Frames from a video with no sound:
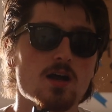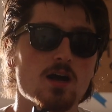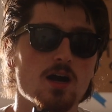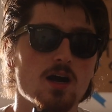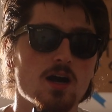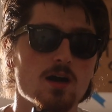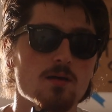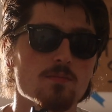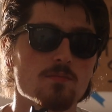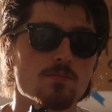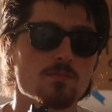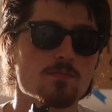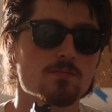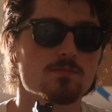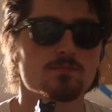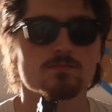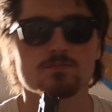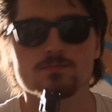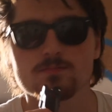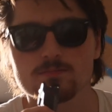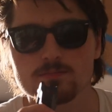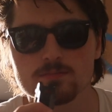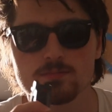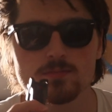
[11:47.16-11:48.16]

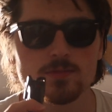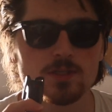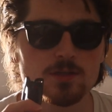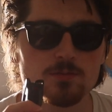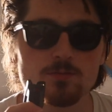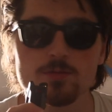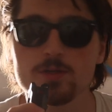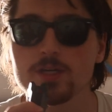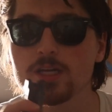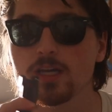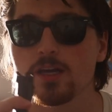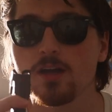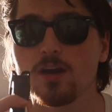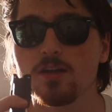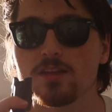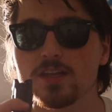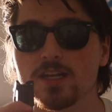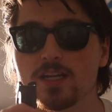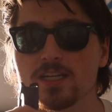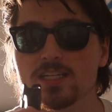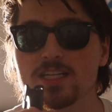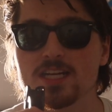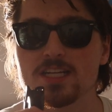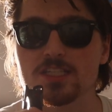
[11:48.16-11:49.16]
We can call
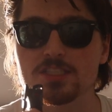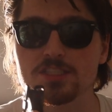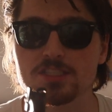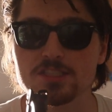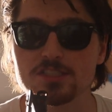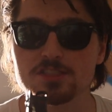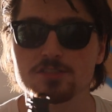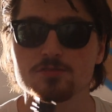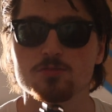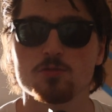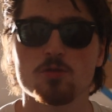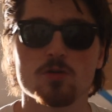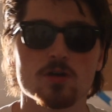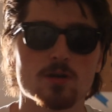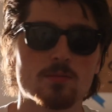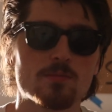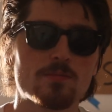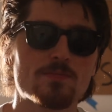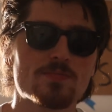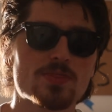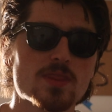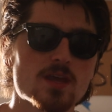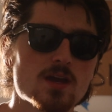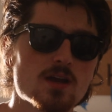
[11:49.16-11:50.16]
that a Dyson
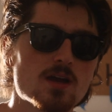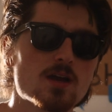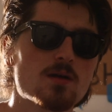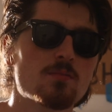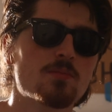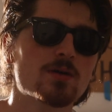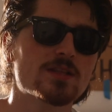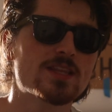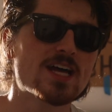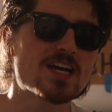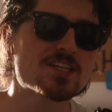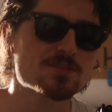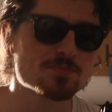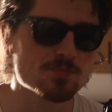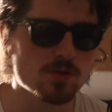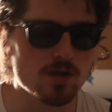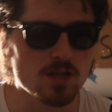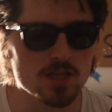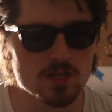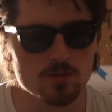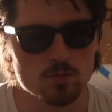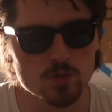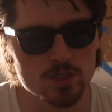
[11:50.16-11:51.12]
swarm. But that's probably